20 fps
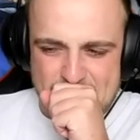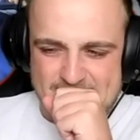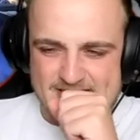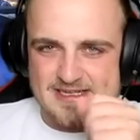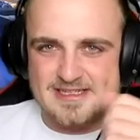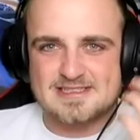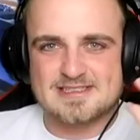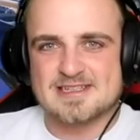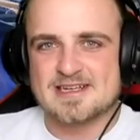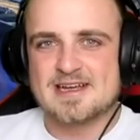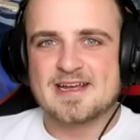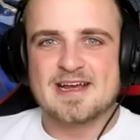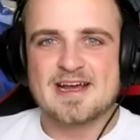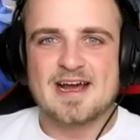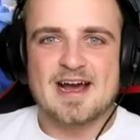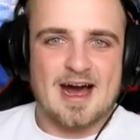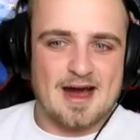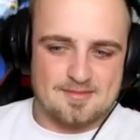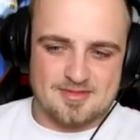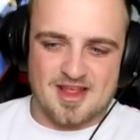because
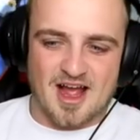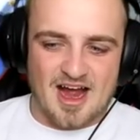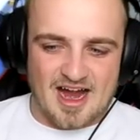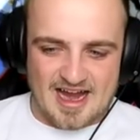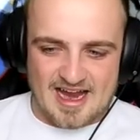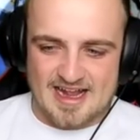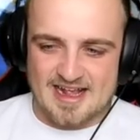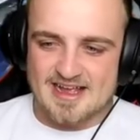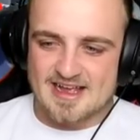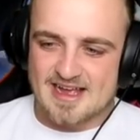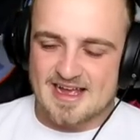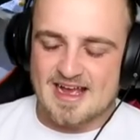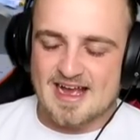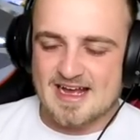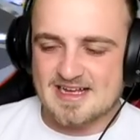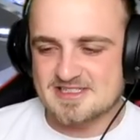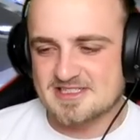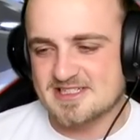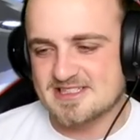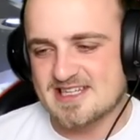I'm dying,
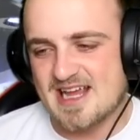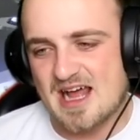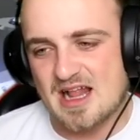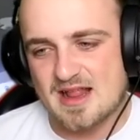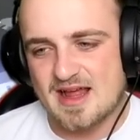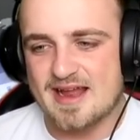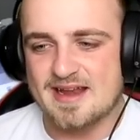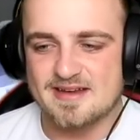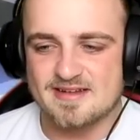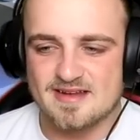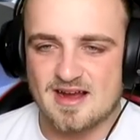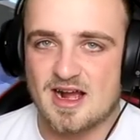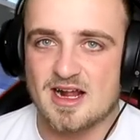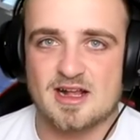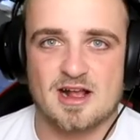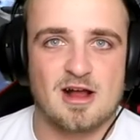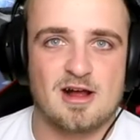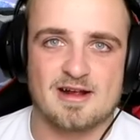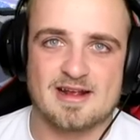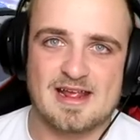as you can tell, and I
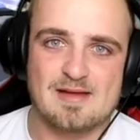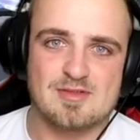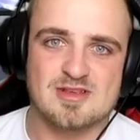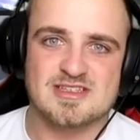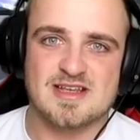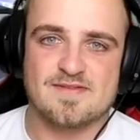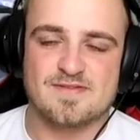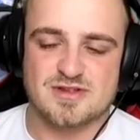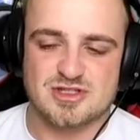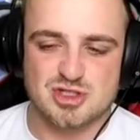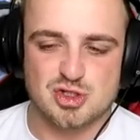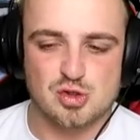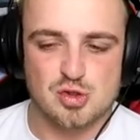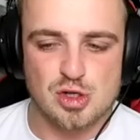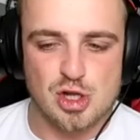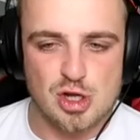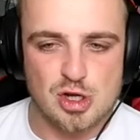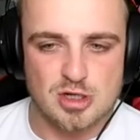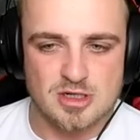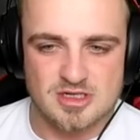can't keep this up for too
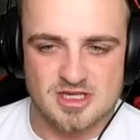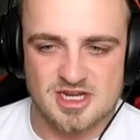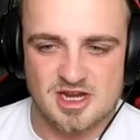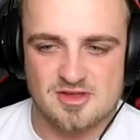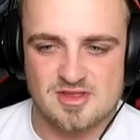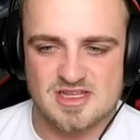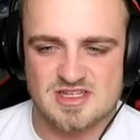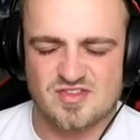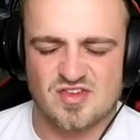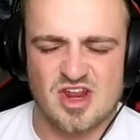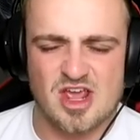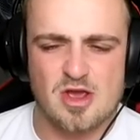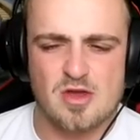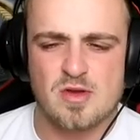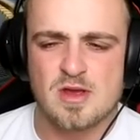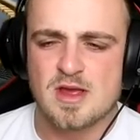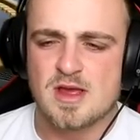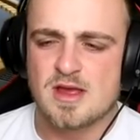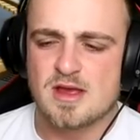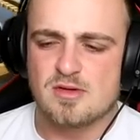long. You know, this
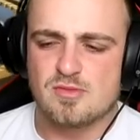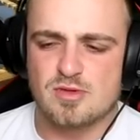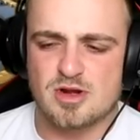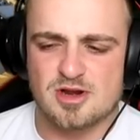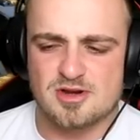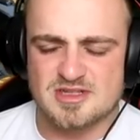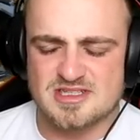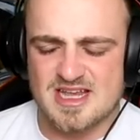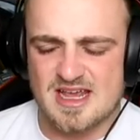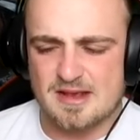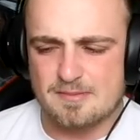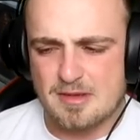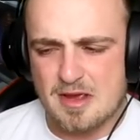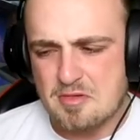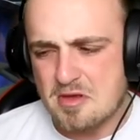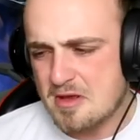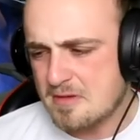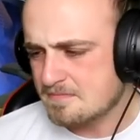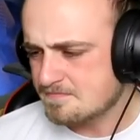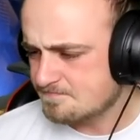video would only take
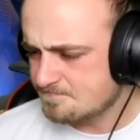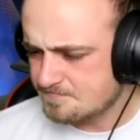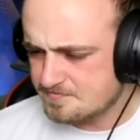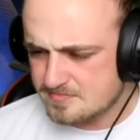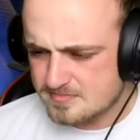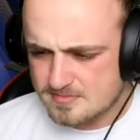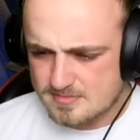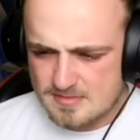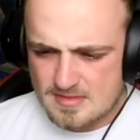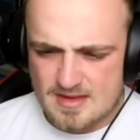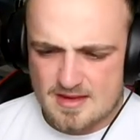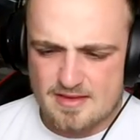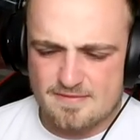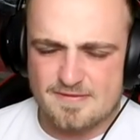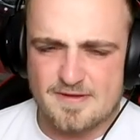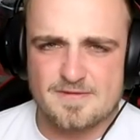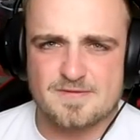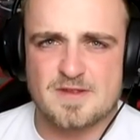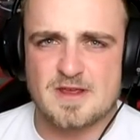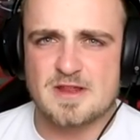maybe
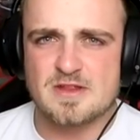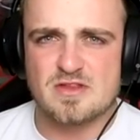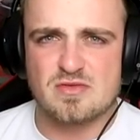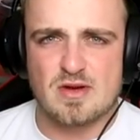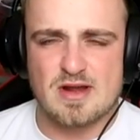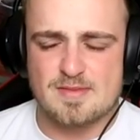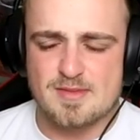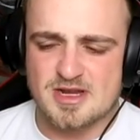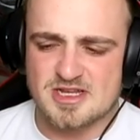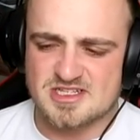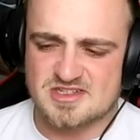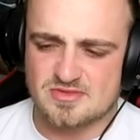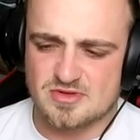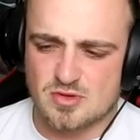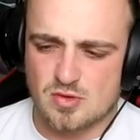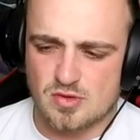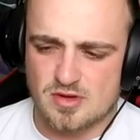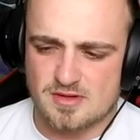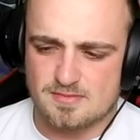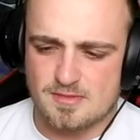15, 20 minutes to
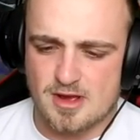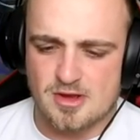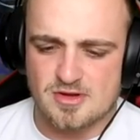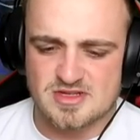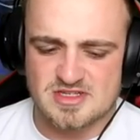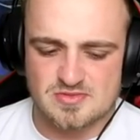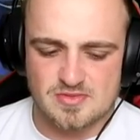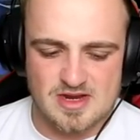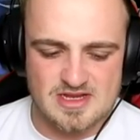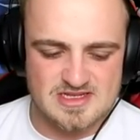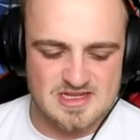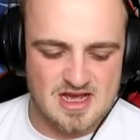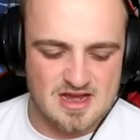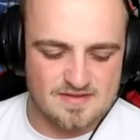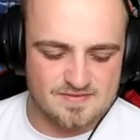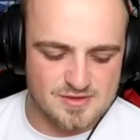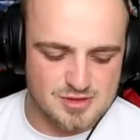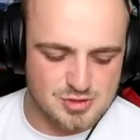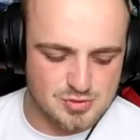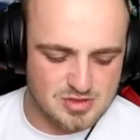record at most, whereas the
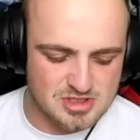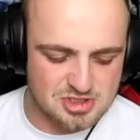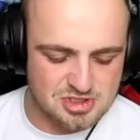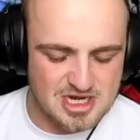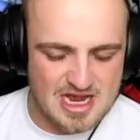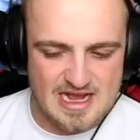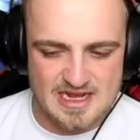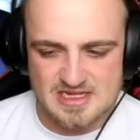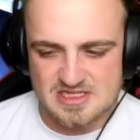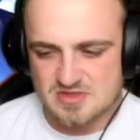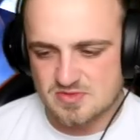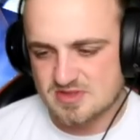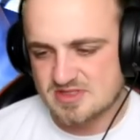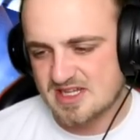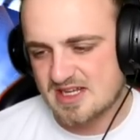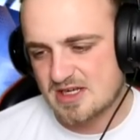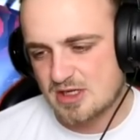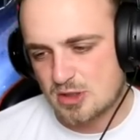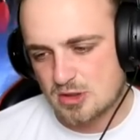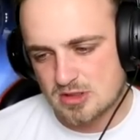hunt for Dueling Dragons would
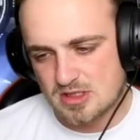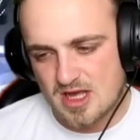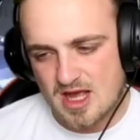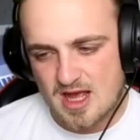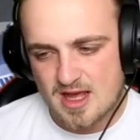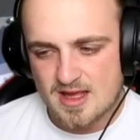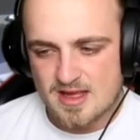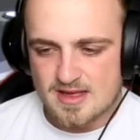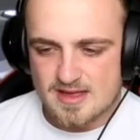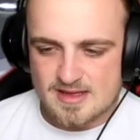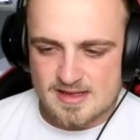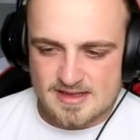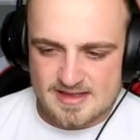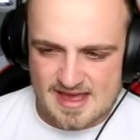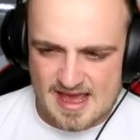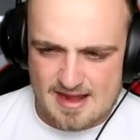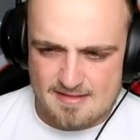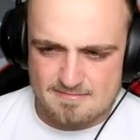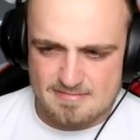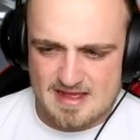take longer.
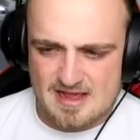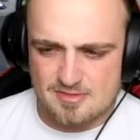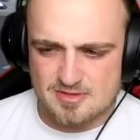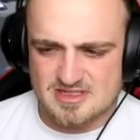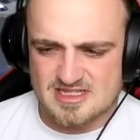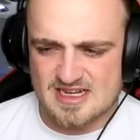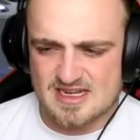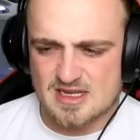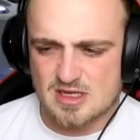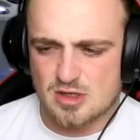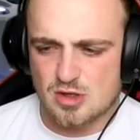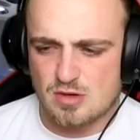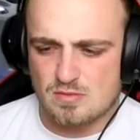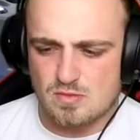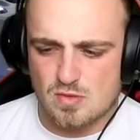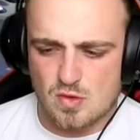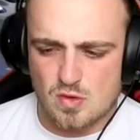Gameplay would take a lot